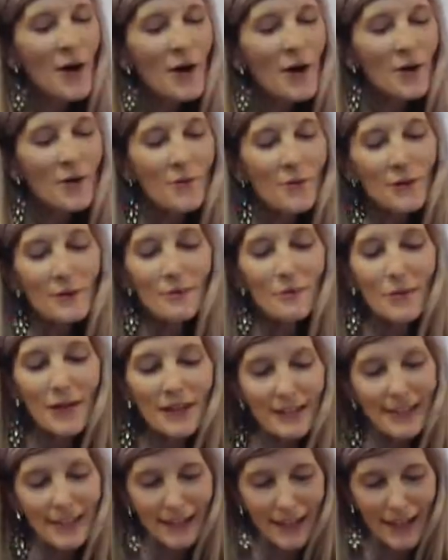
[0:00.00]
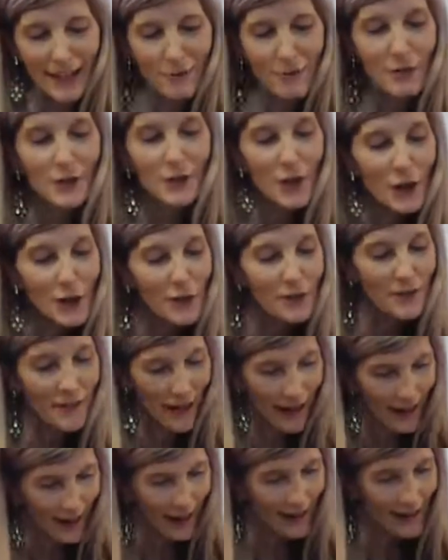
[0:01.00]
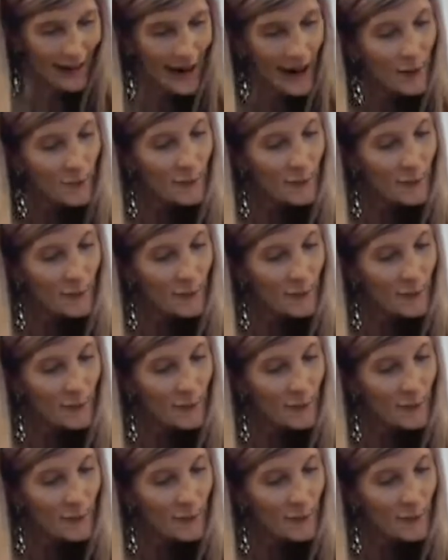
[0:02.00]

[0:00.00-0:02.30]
Who would willingly return there?